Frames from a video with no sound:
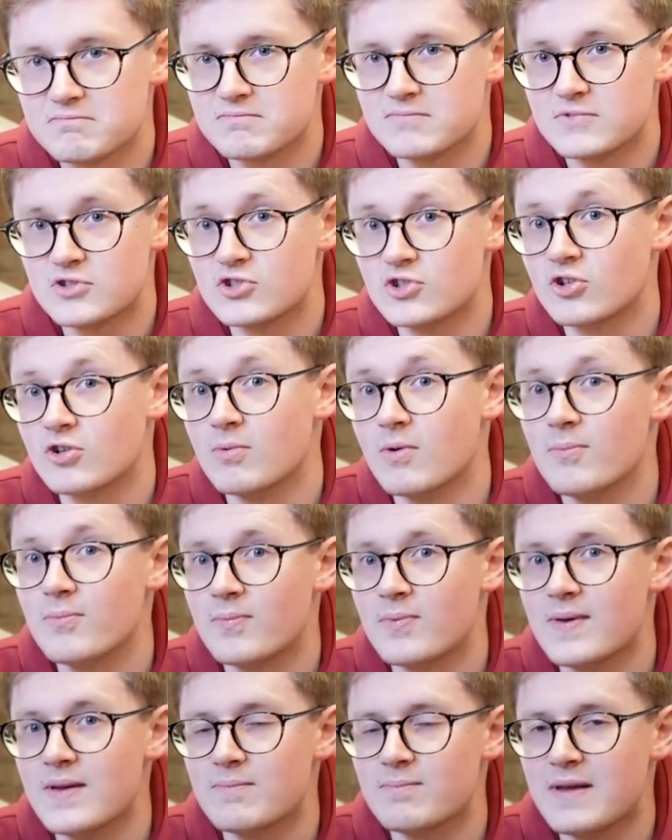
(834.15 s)
should come
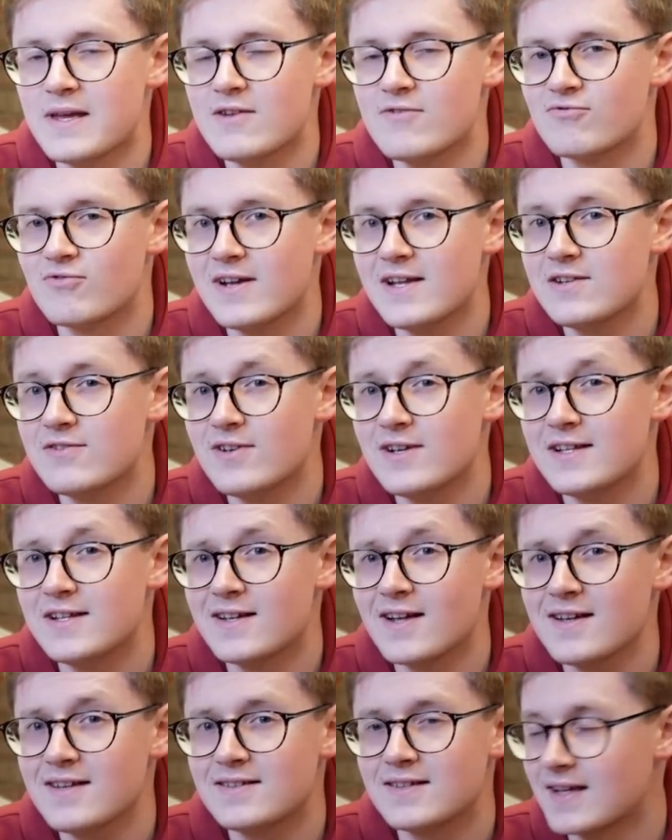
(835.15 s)
up being really, really
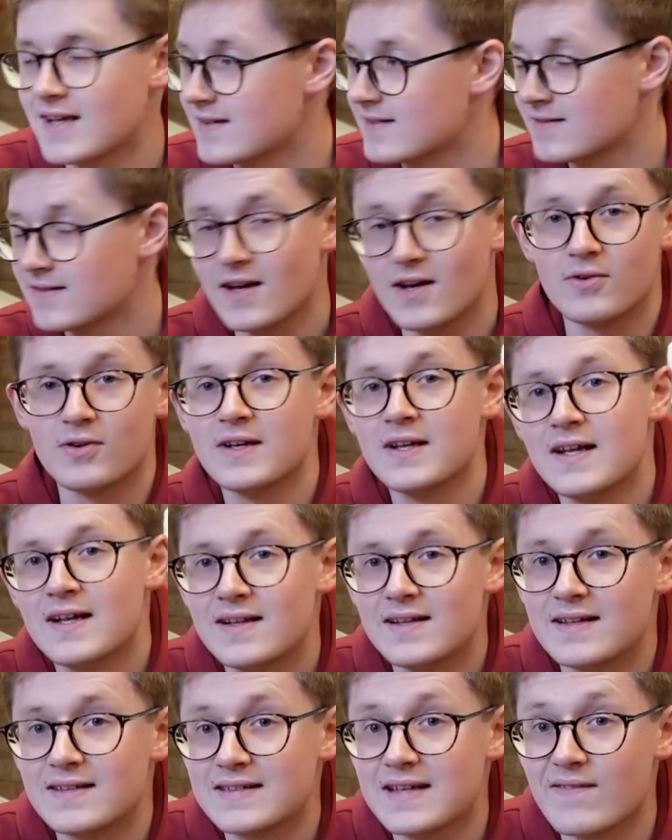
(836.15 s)
nice again. So,
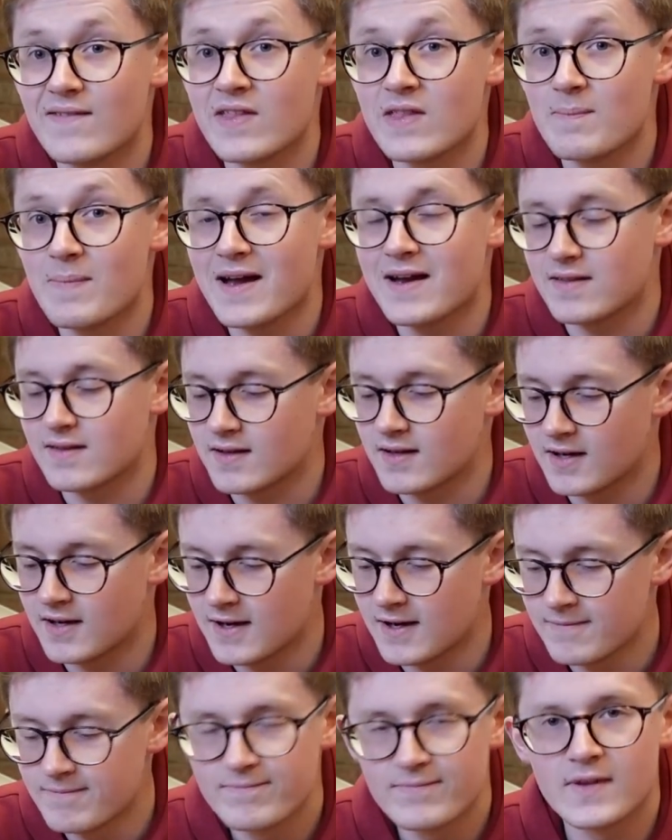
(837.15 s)
let's get around the back of the
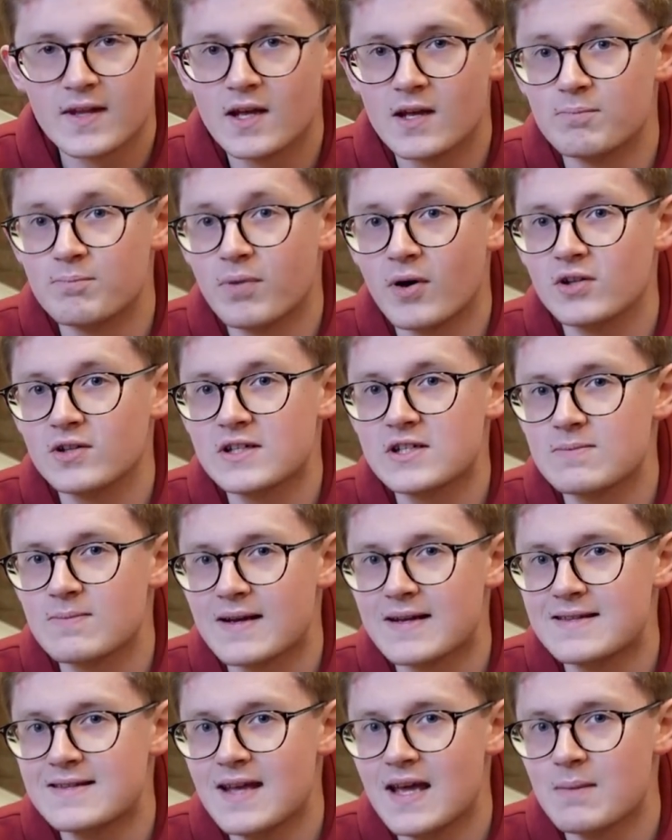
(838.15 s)
car and polish
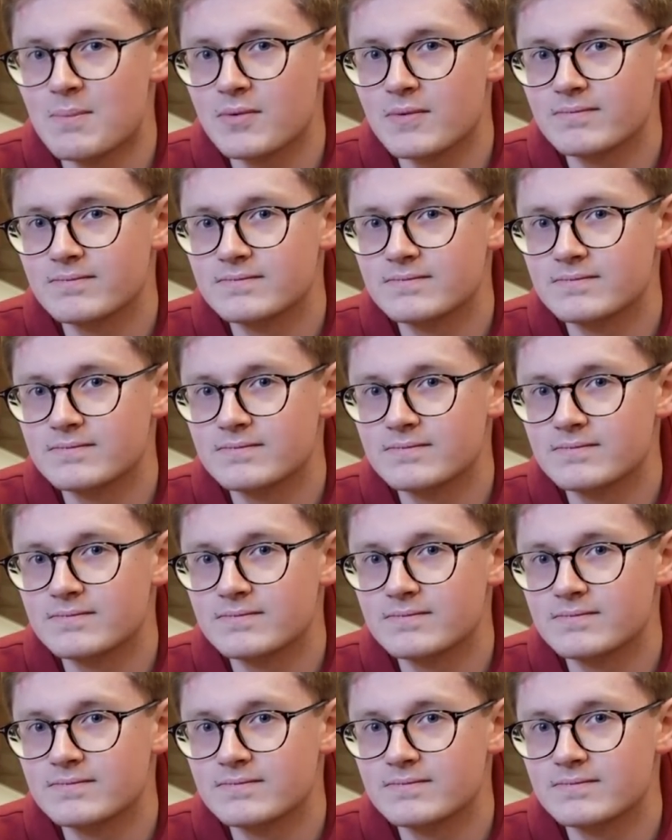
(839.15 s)
my tip.